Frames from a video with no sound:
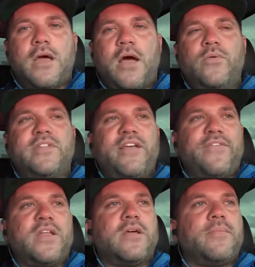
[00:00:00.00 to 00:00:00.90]
I would
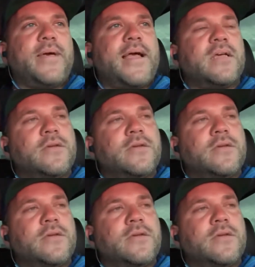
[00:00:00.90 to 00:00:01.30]
definitely come back.